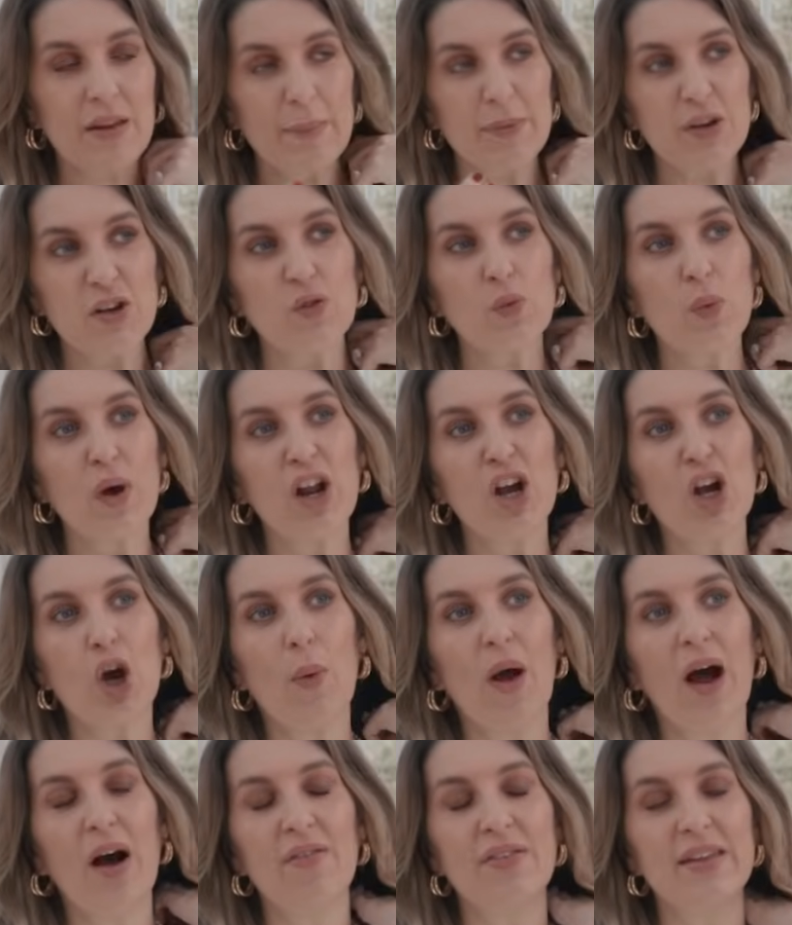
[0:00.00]
Because when I
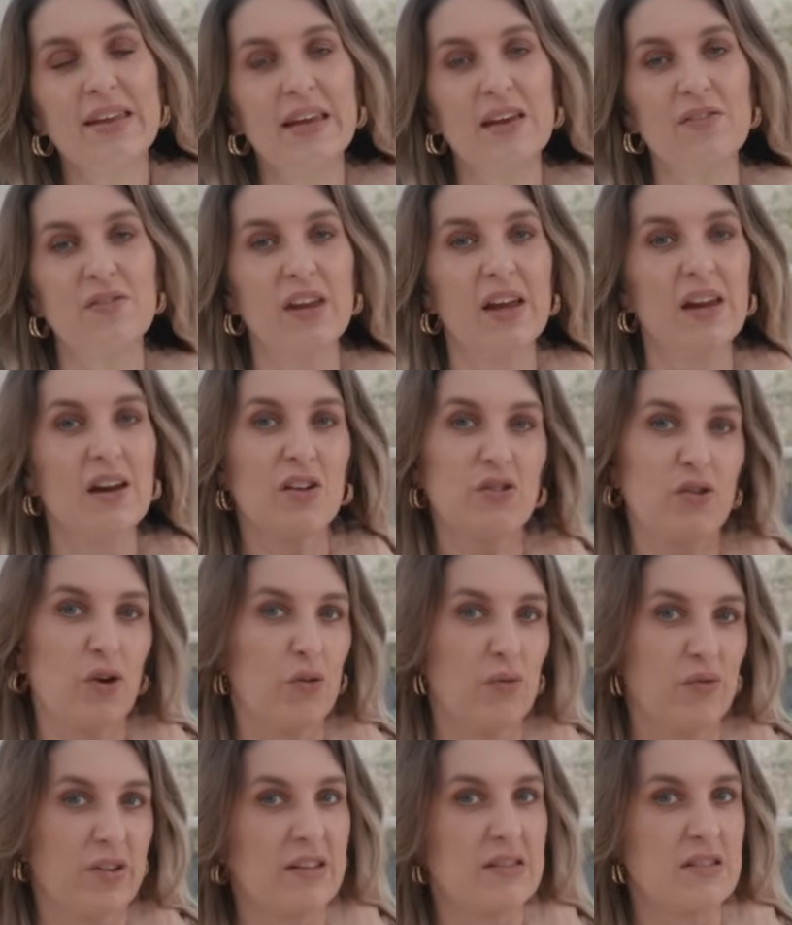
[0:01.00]
go out in the evening, I
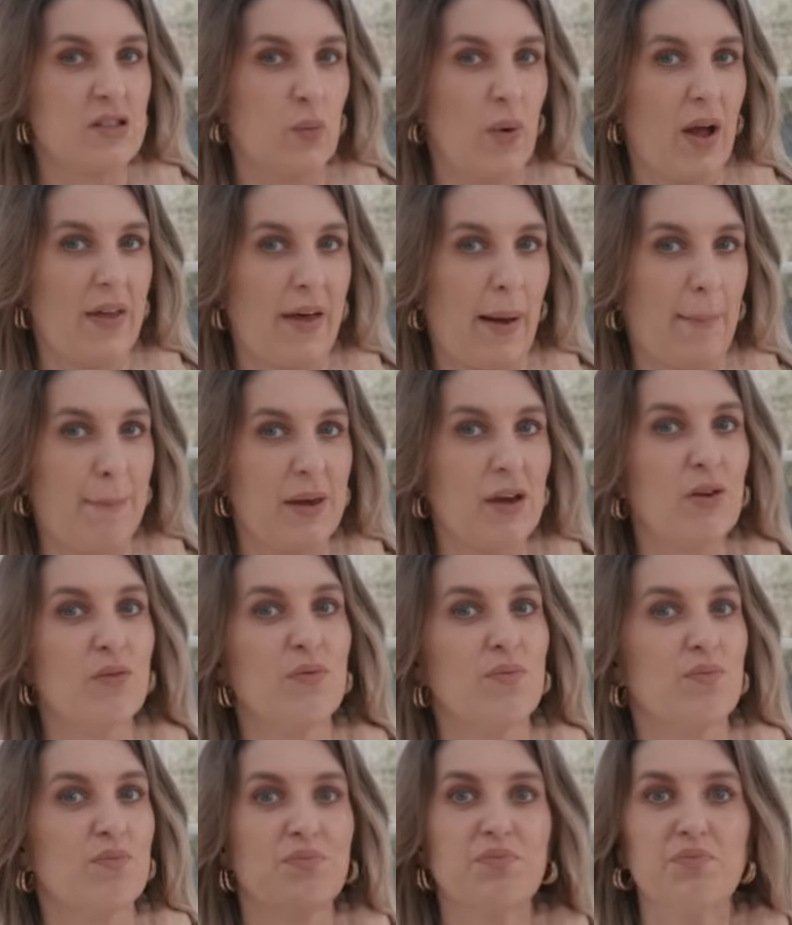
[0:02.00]
don't tend to wear that
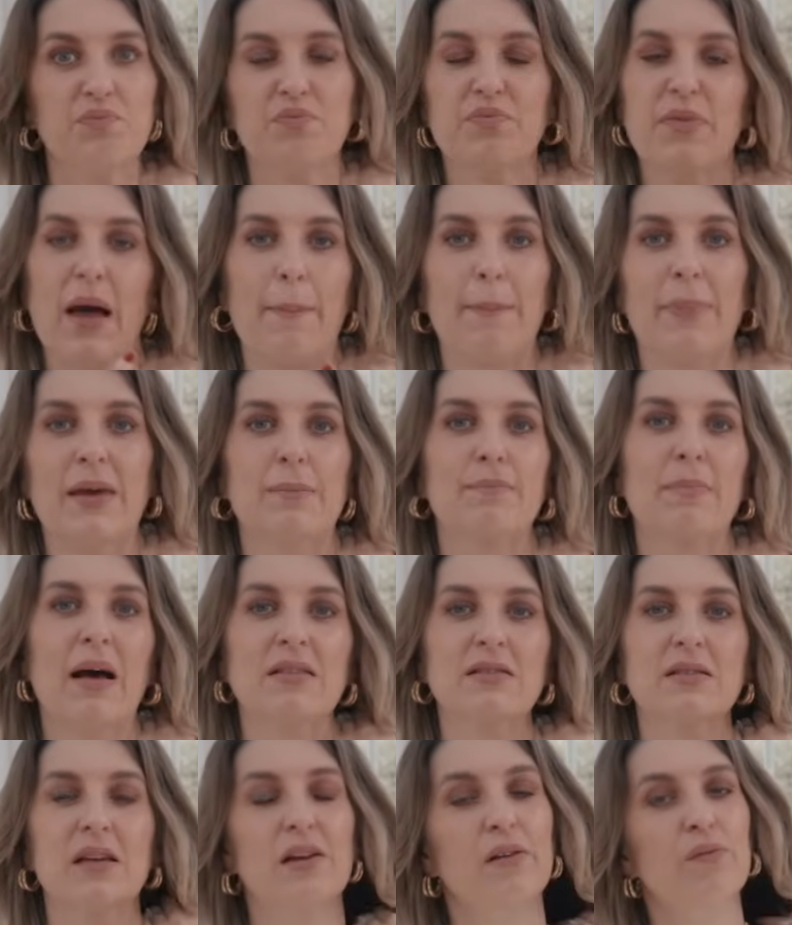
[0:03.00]
big
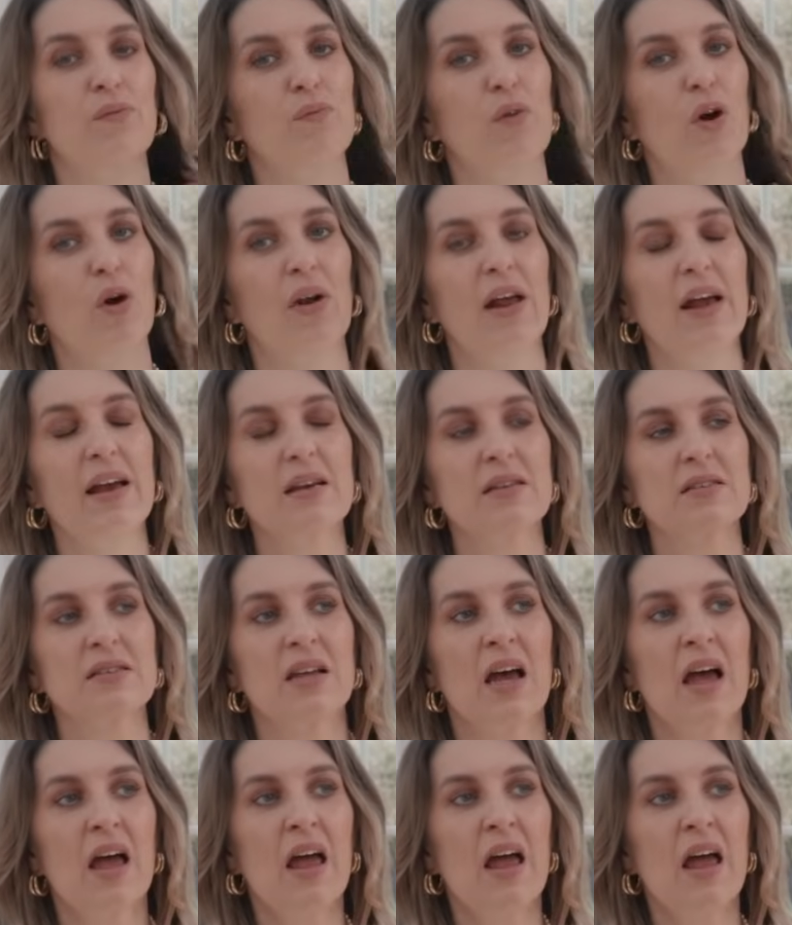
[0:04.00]
masculine Rolex.